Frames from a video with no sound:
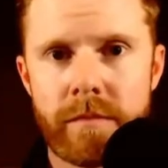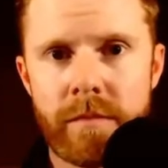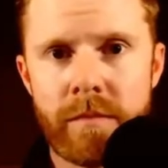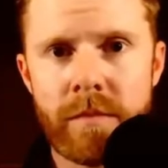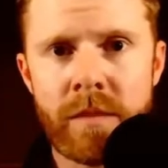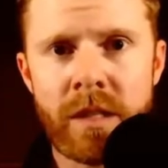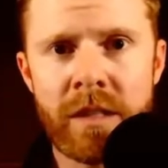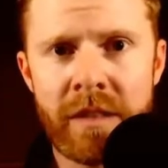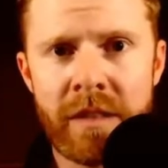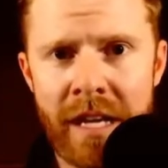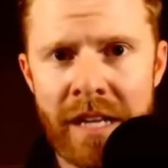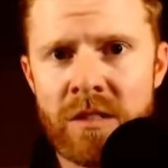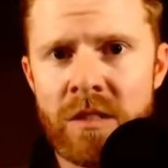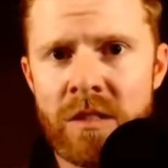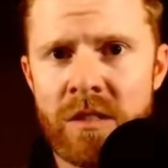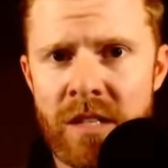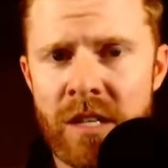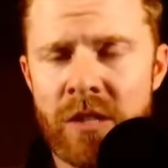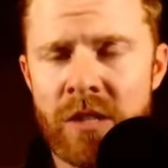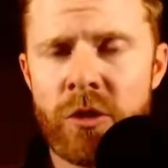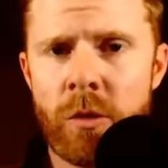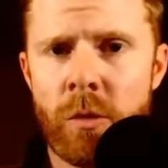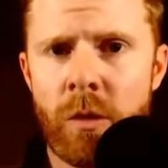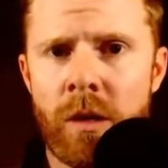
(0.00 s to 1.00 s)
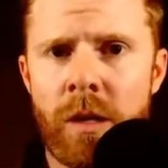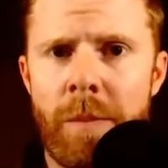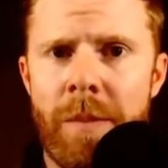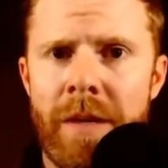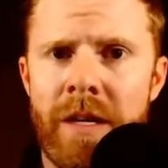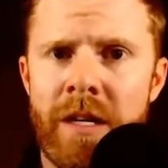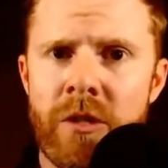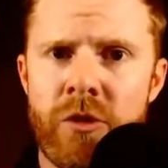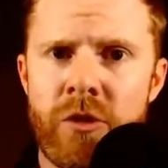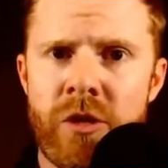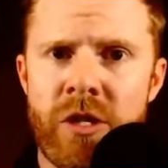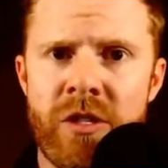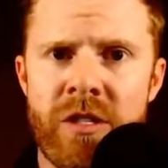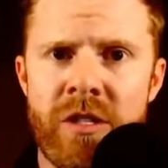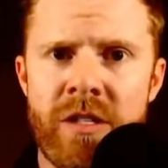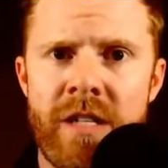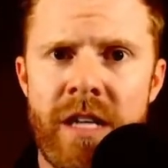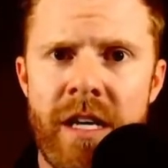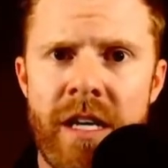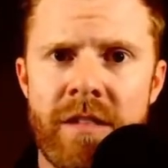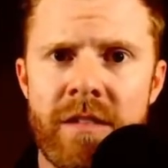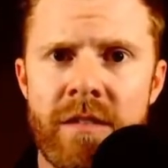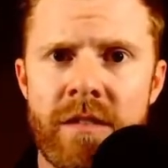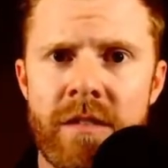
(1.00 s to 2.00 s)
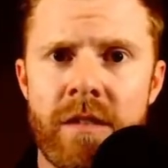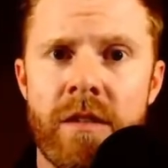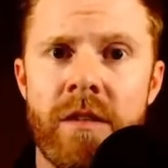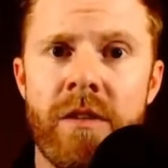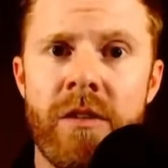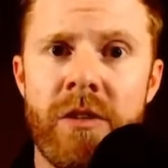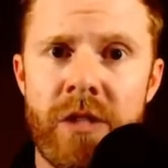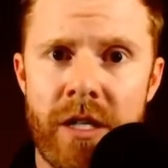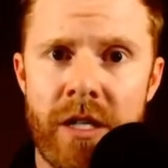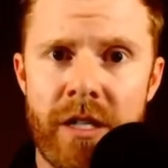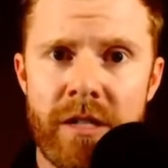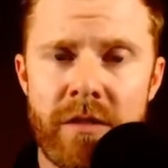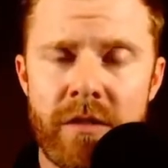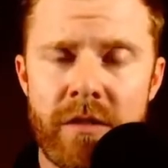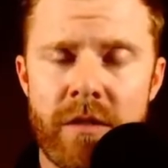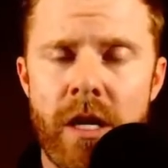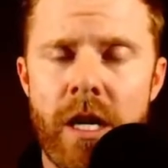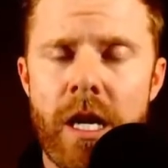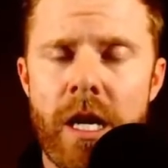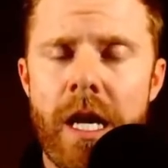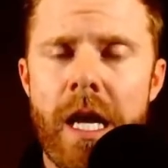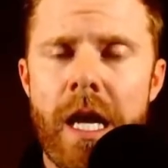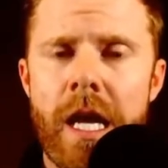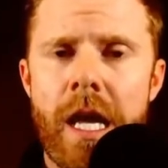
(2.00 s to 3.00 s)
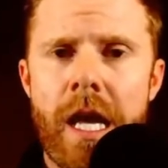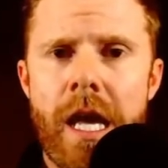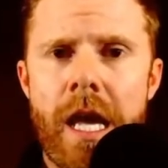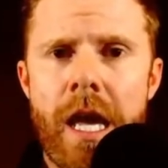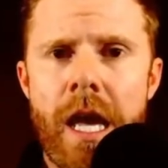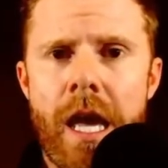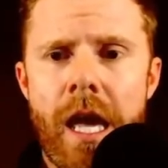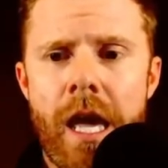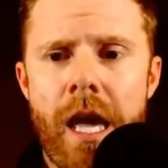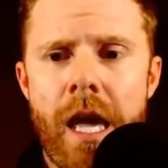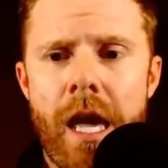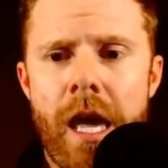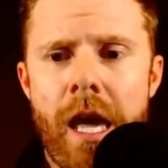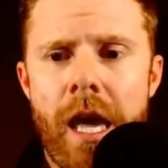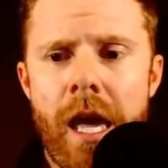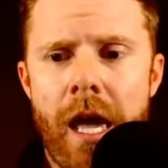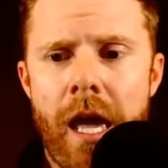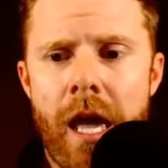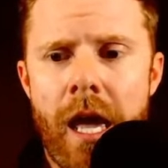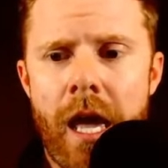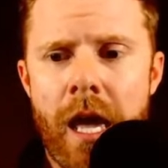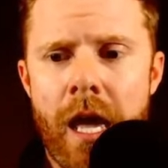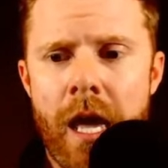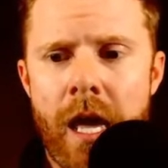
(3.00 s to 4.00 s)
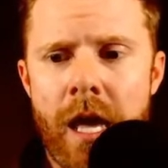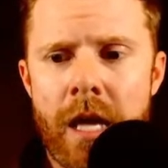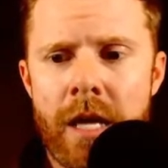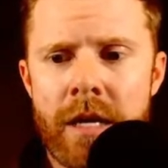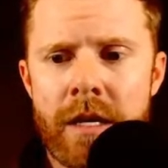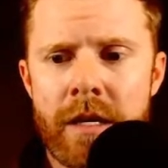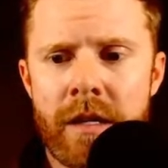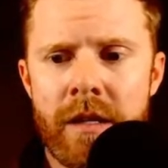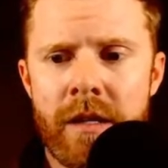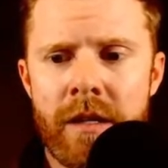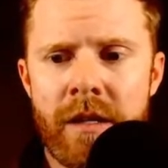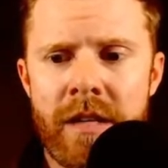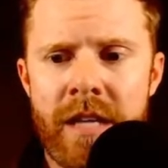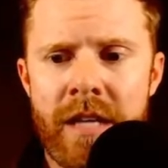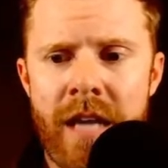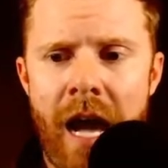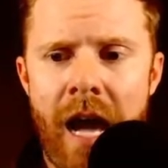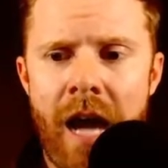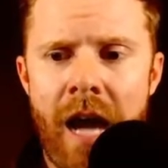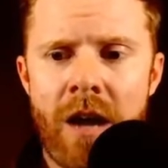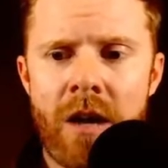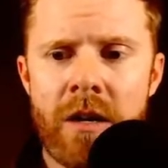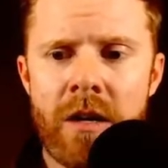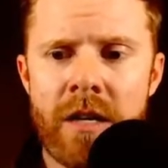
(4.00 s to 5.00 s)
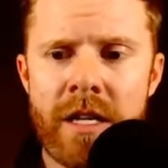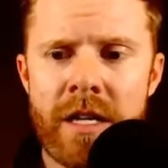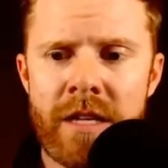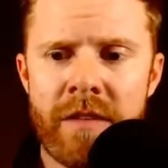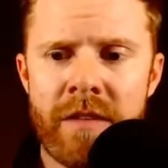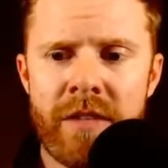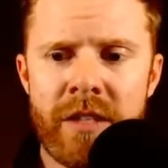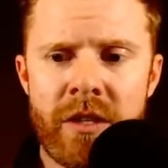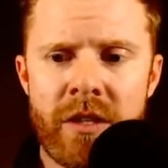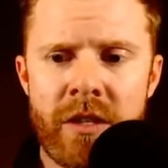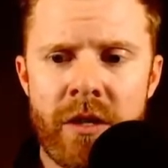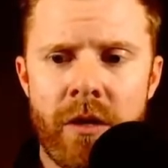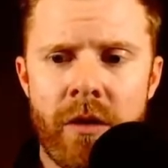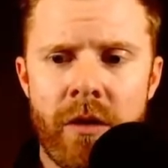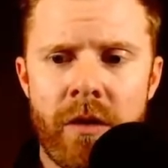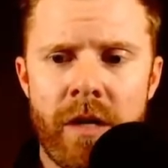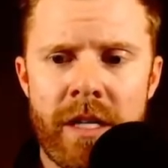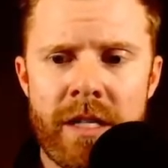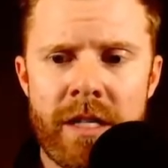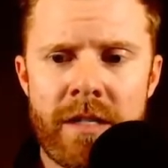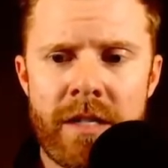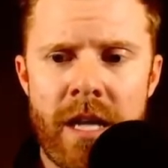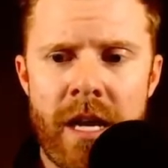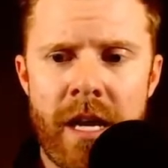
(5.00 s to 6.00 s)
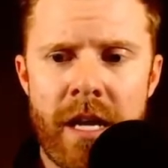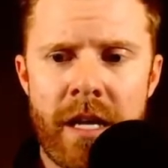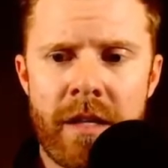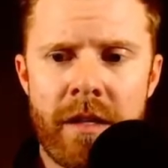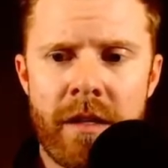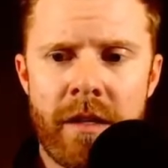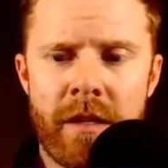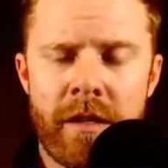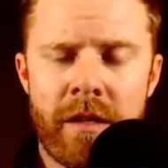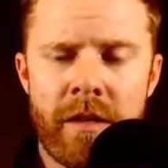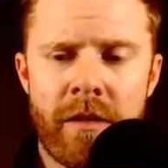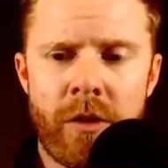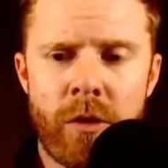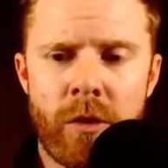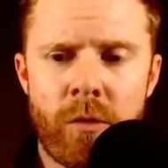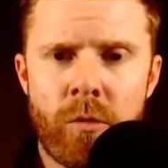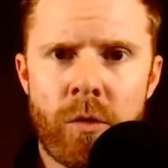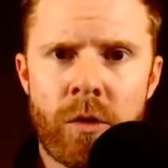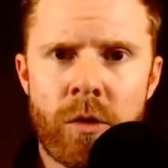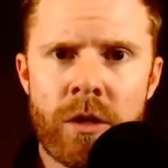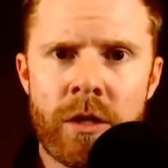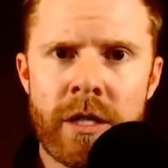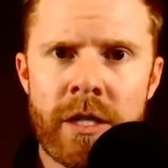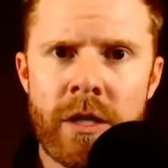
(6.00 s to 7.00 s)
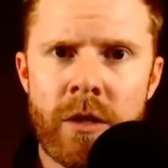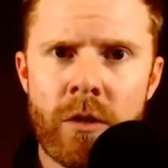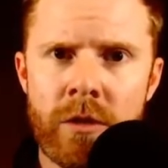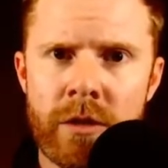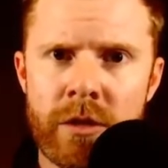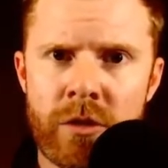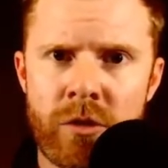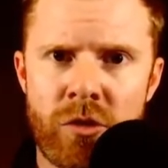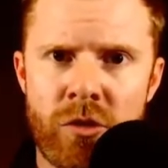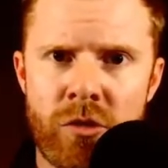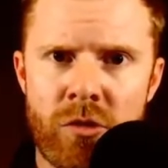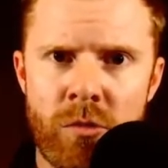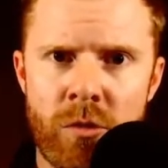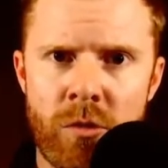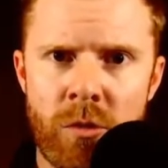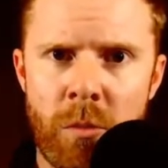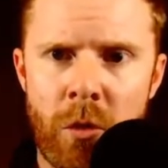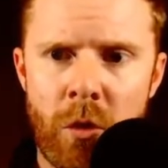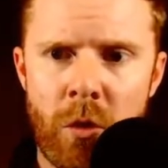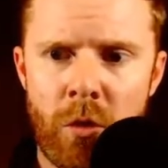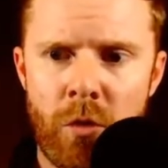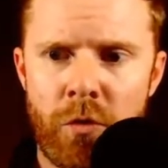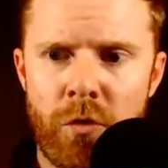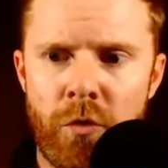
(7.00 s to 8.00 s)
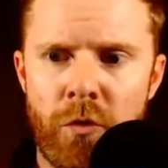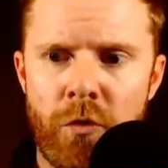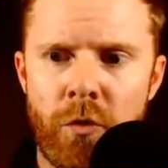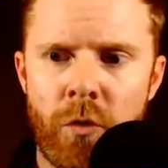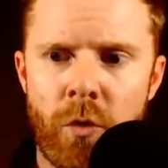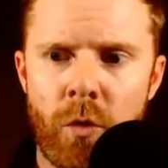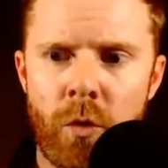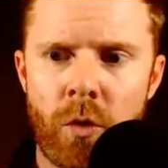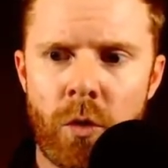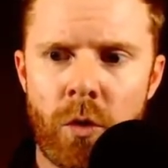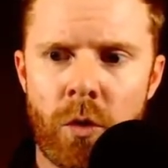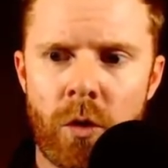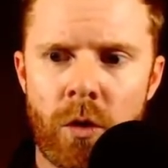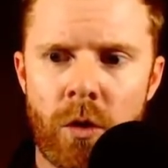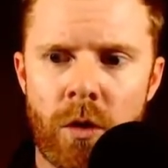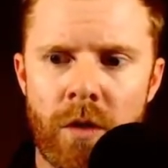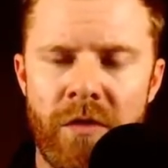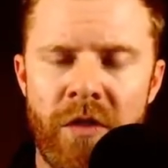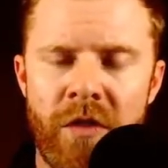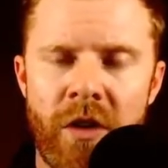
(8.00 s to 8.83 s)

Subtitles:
That's essentially what a penetration test does. And the irony of it, though, is that they're really only suitable for very